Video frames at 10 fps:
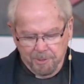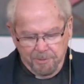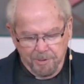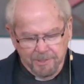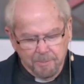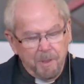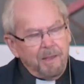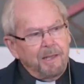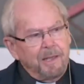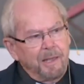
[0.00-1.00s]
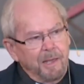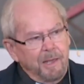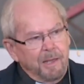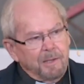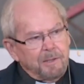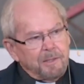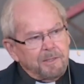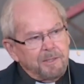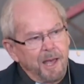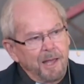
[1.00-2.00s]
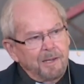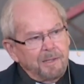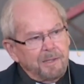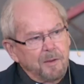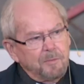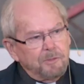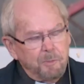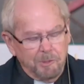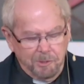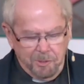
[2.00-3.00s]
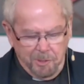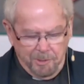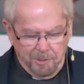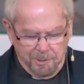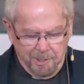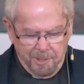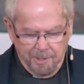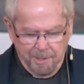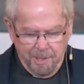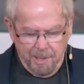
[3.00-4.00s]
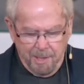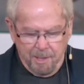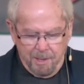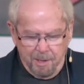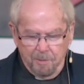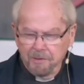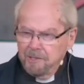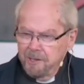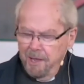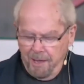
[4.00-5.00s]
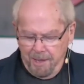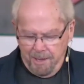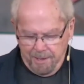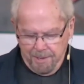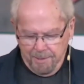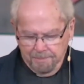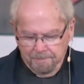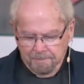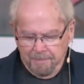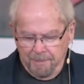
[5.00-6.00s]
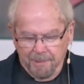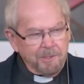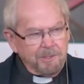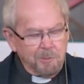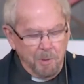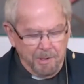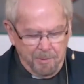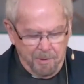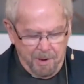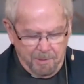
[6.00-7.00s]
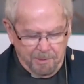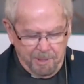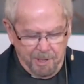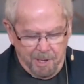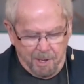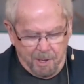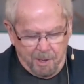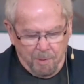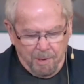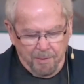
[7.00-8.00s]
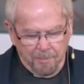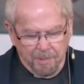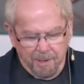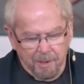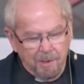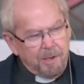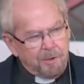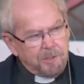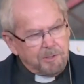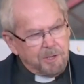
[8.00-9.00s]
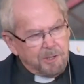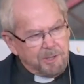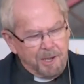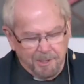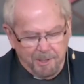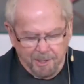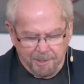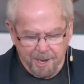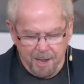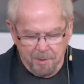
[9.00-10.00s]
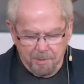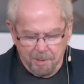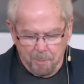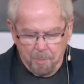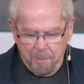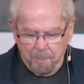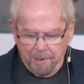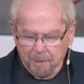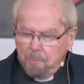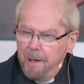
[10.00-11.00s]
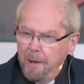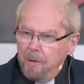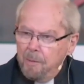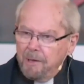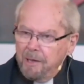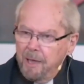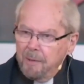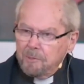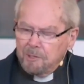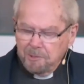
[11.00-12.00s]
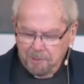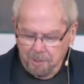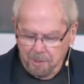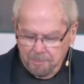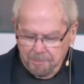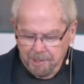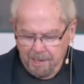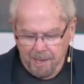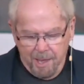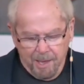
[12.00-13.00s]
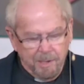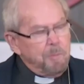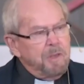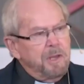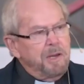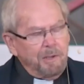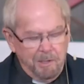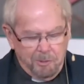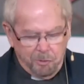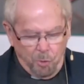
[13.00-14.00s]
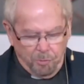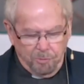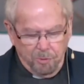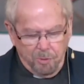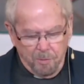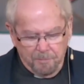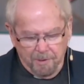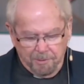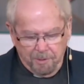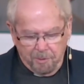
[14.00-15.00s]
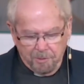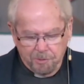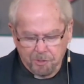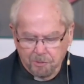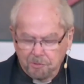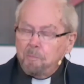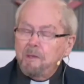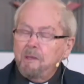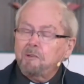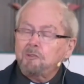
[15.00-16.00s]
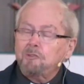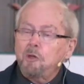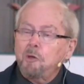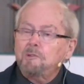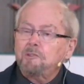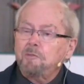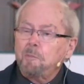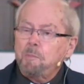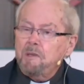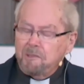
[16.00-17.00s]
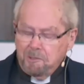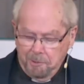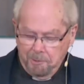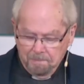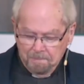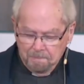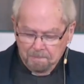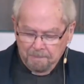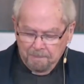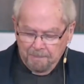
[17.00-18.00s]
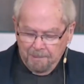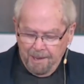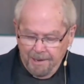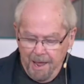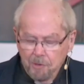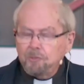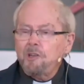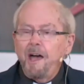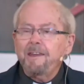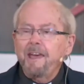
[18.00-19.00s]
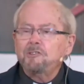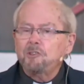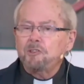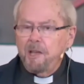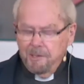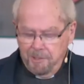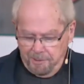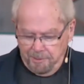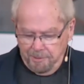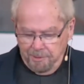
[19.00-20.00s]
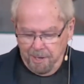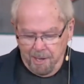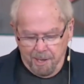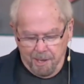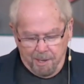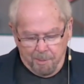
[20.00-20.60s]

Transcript: It was addressed mainly to the silent, comfortable church of his day. And this is what he wrote. Whenever the early Christians entered a town, the people in power became disturbed and immediately sought to convict the Christians of being disturbers of the peace and outside agitators.